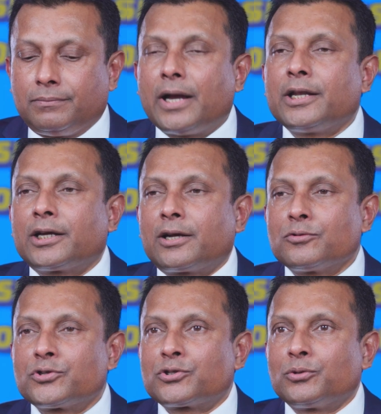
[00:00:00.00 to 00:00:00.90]
minor
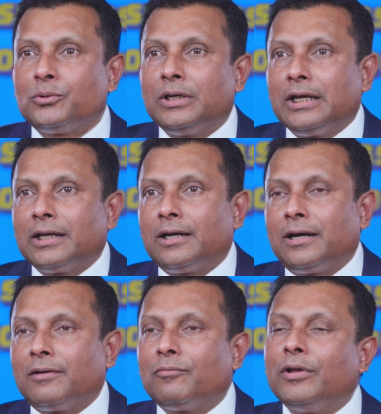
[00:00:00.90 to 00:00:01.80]
accounts to
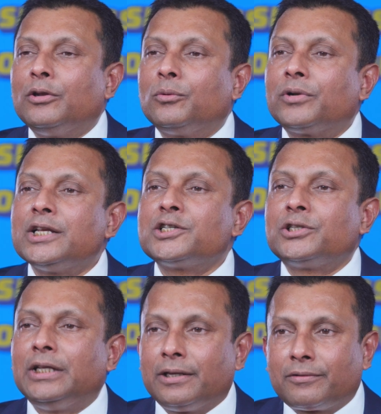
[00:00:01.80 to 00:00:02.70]
when you
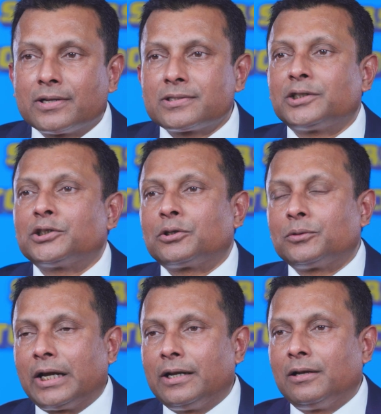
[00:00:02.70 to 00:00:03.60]
reach the transition to
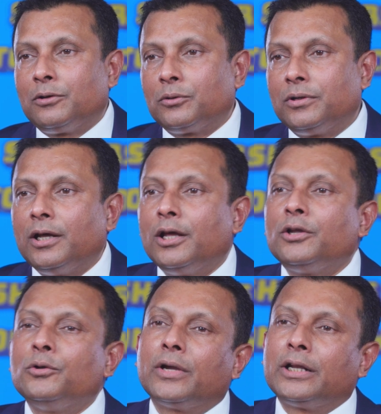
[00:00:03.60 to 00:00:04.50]
the adulthood,
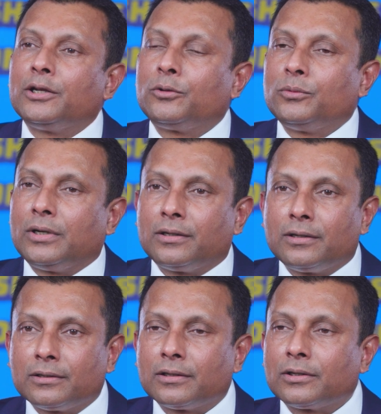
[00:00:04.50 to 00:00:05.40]
you get into a
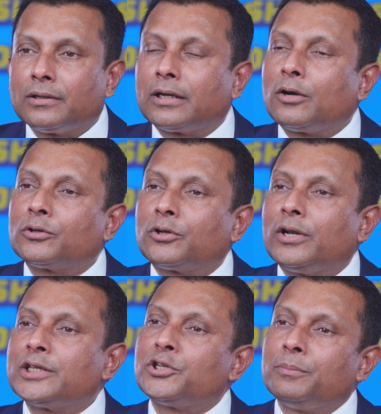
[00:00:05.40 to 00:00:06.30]
account
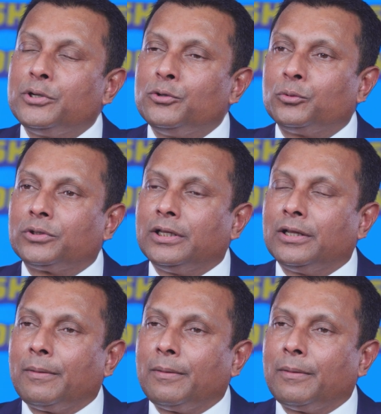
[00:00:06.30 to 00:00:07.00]
called H&B Youth.